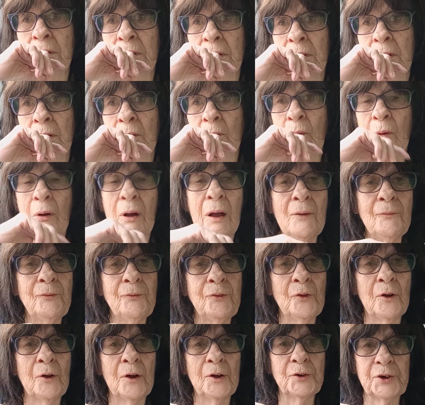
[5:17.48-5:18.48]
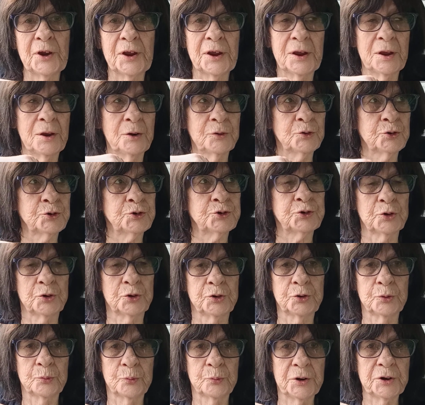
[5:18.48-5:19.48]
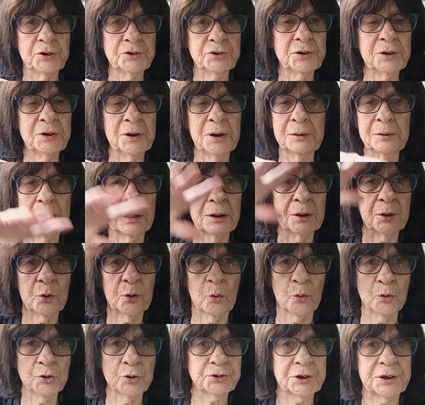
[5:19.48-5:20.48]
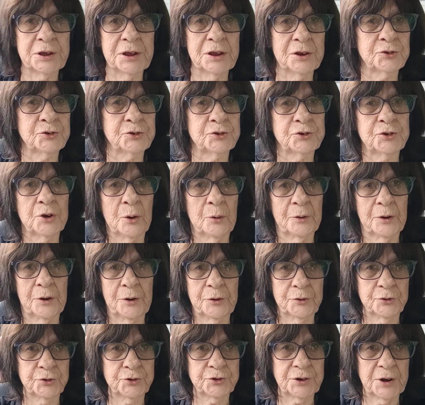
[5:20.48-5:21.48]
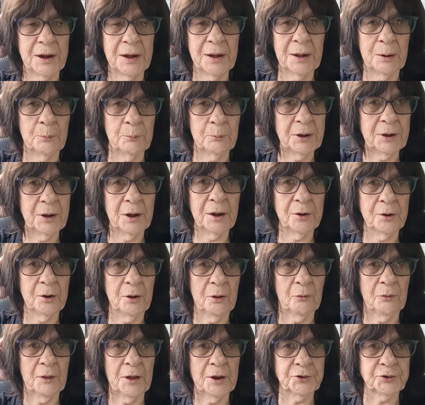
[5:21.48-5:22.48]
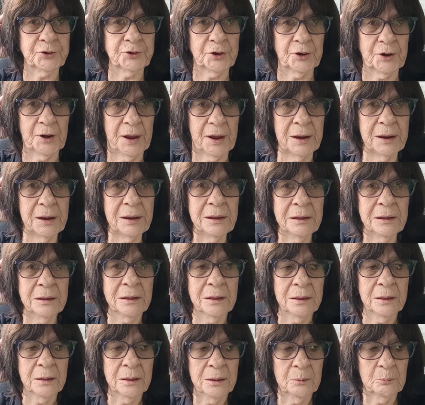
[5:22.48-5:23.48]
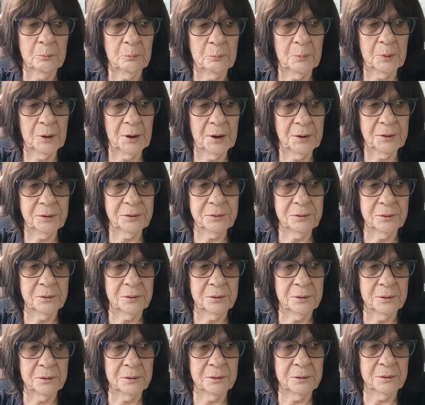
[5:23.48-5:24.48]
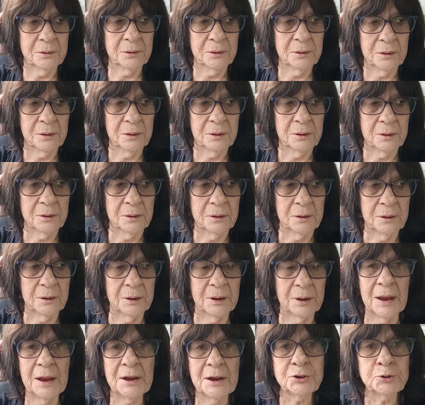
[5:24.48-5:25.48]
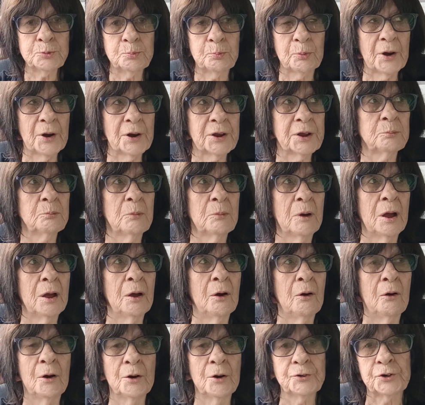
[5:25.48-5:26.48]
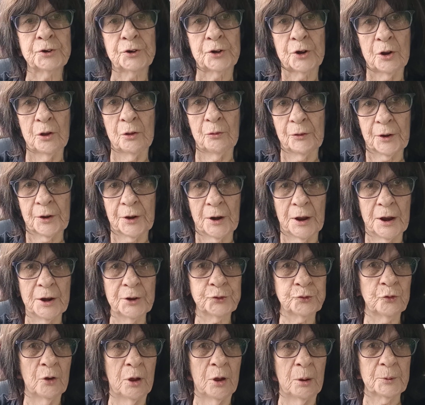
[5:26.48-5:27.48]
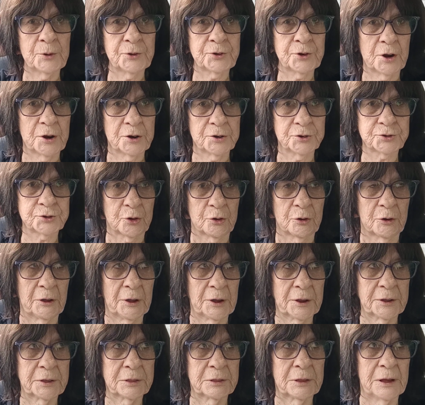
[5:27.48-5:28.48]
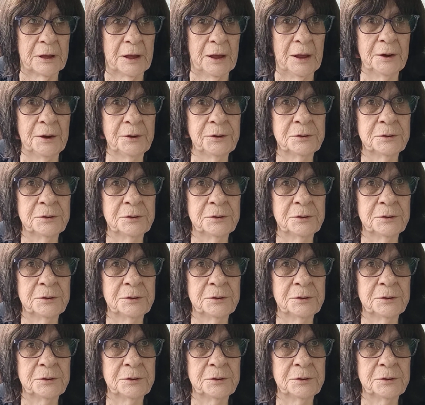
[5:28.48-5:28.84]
Well, I thought they understood the reason, and of course, kids don't understand. I mean, I know that today, but that's breaking my heart to know that I traumatized her like that.